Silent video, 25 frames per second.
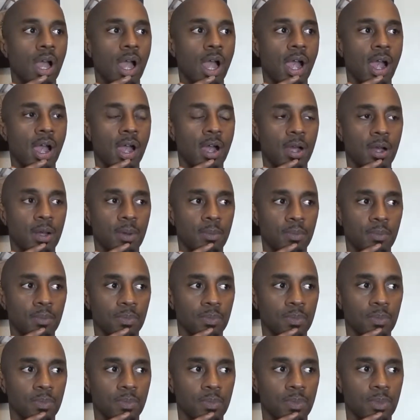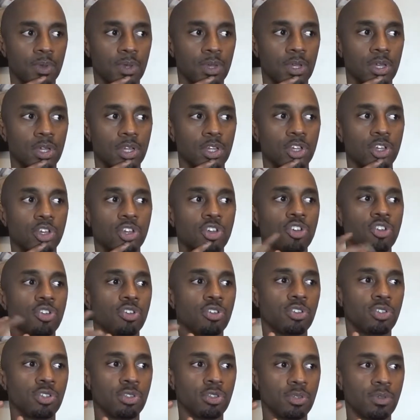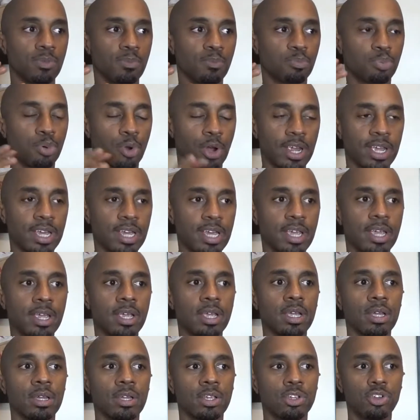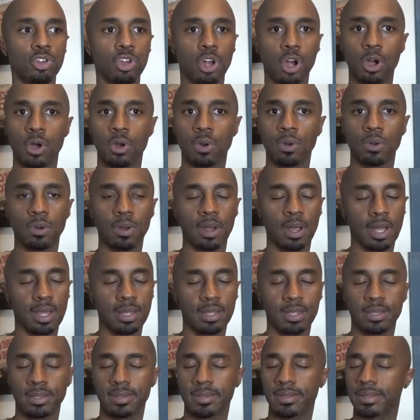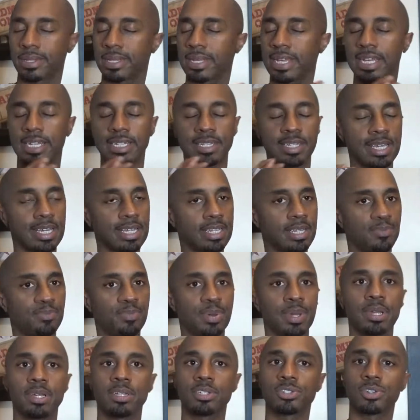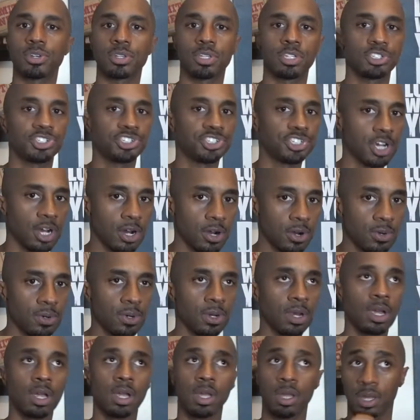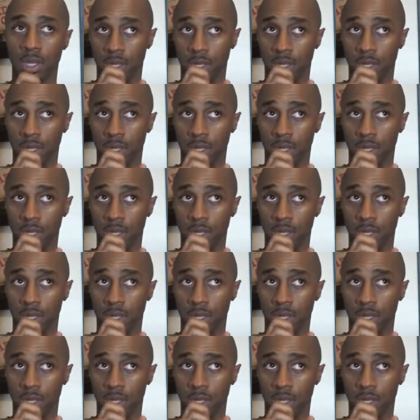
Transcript: Bringing, you know, it depends on the show.